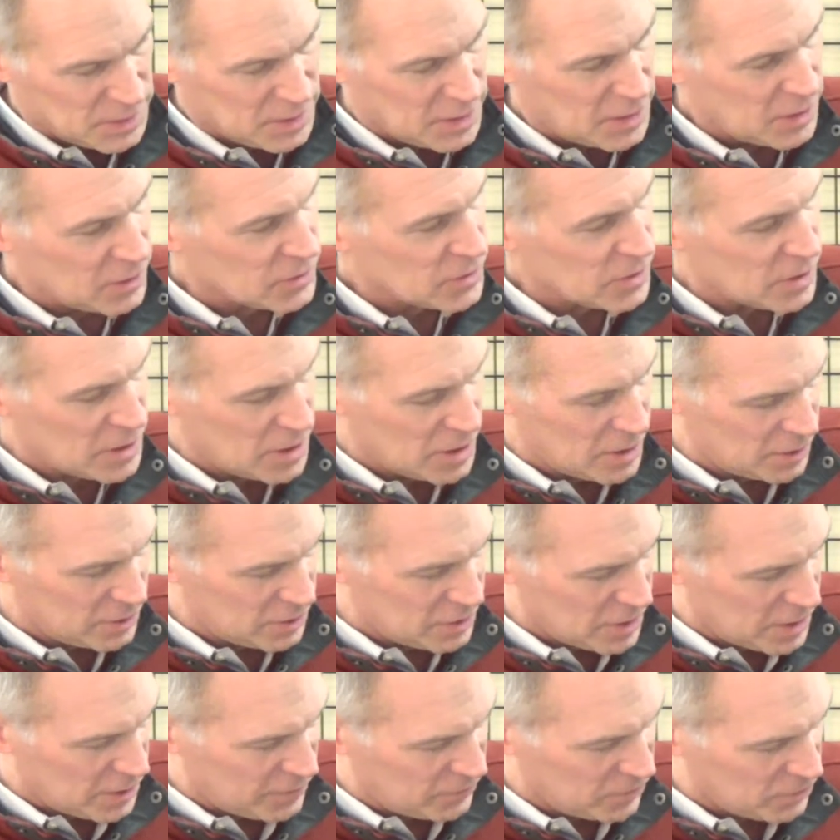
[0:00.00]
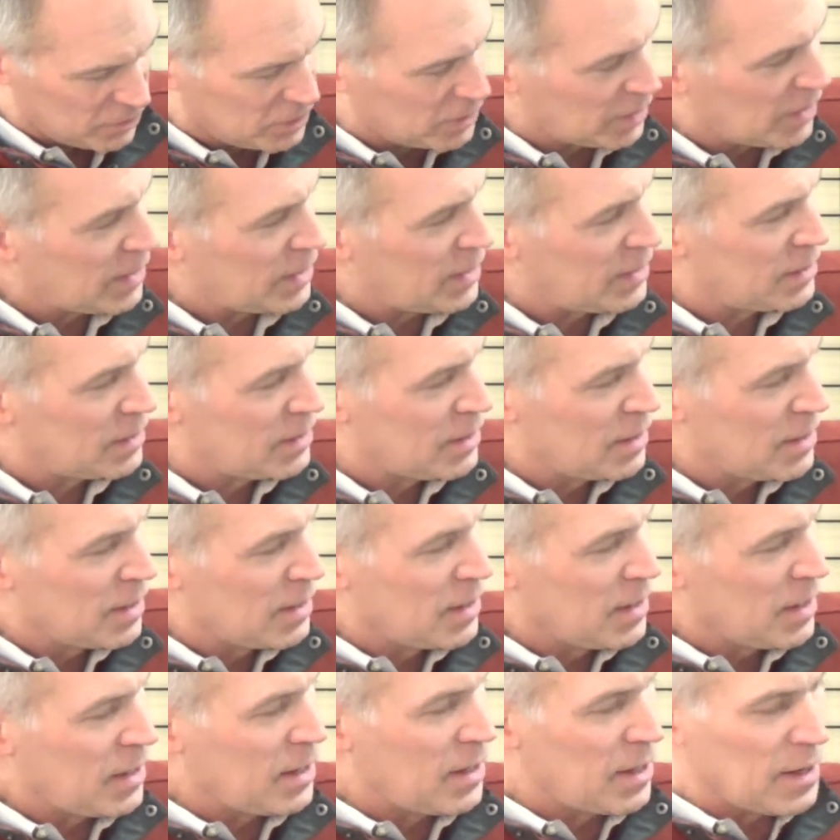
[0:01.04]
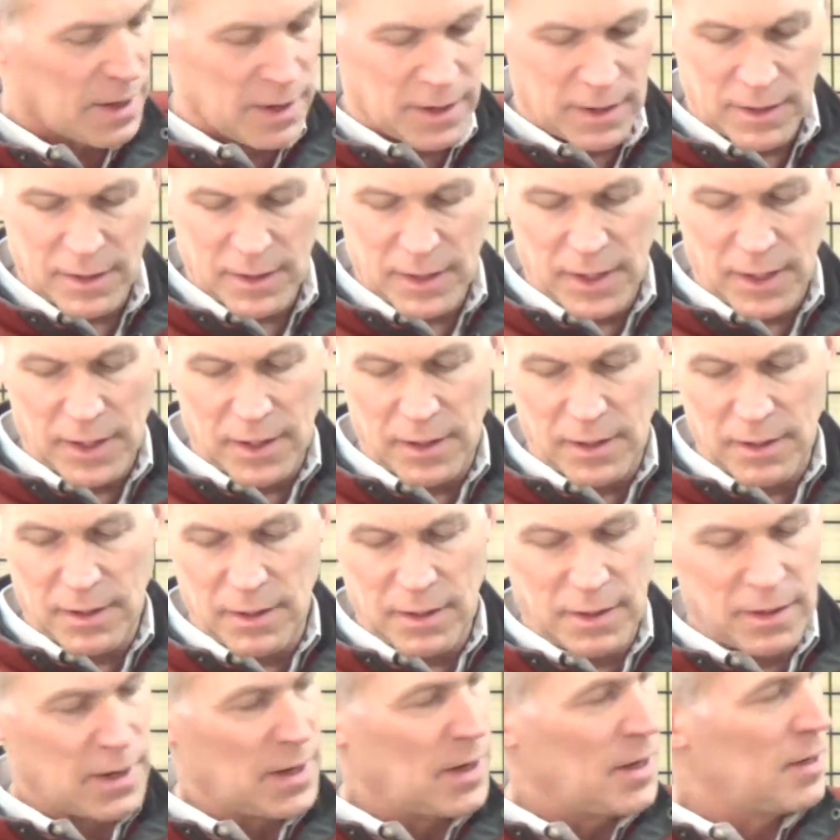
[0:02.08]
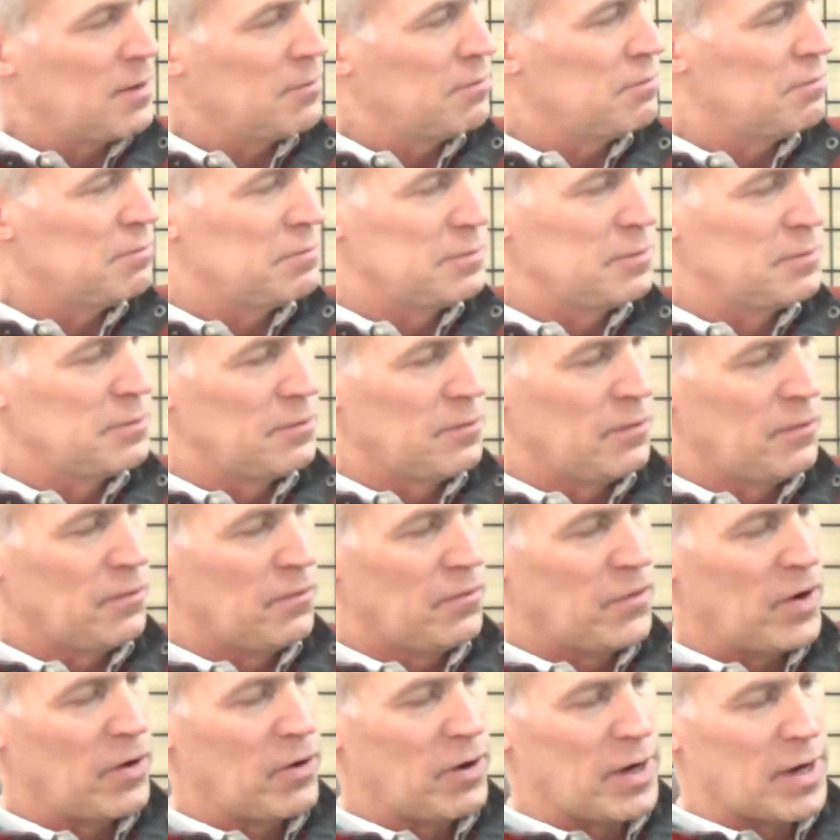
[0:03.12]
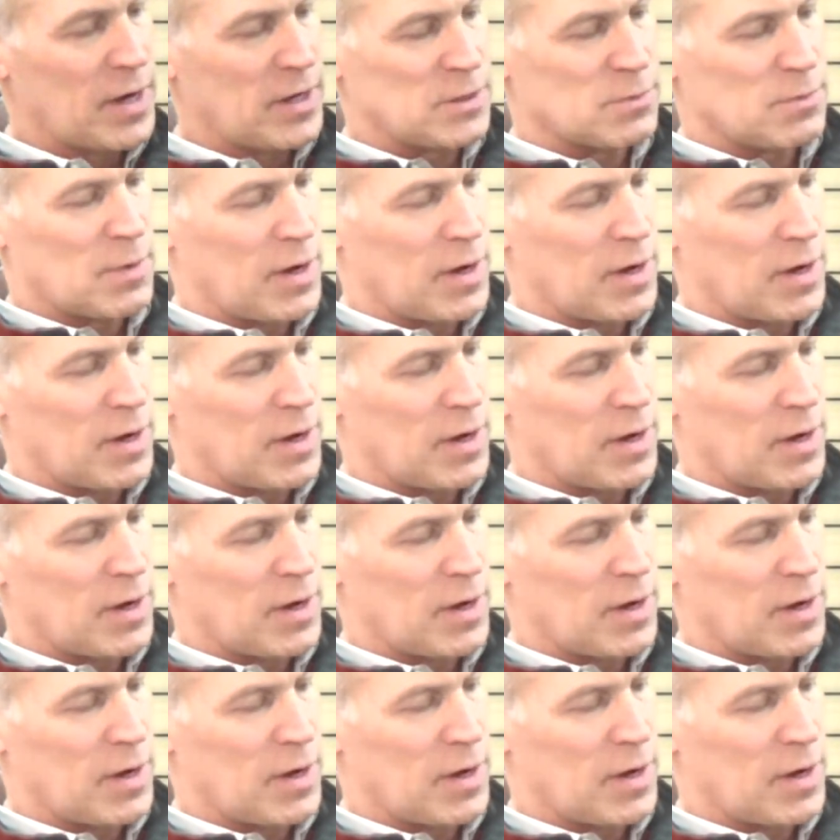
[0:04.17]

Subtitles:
Here's our color Everglade. And again, very nice